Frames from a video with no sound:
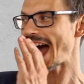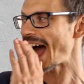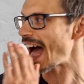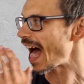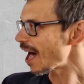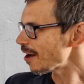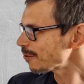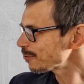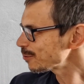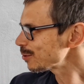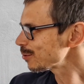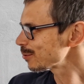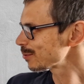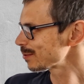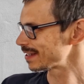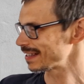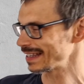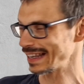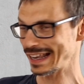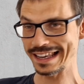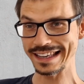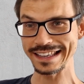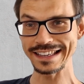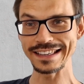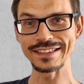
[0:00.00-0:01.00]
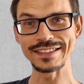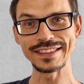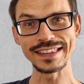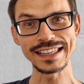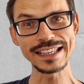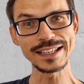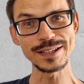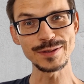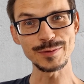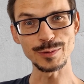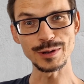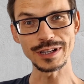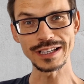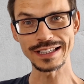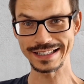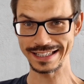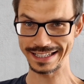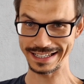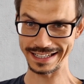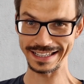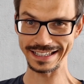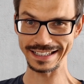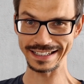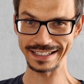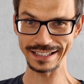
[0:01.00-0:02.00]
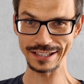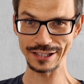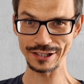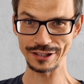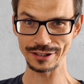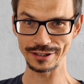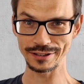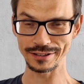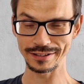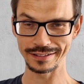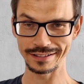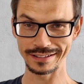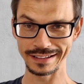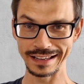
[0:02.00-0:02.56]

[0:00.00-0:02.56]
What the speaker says: How do you say these words in English?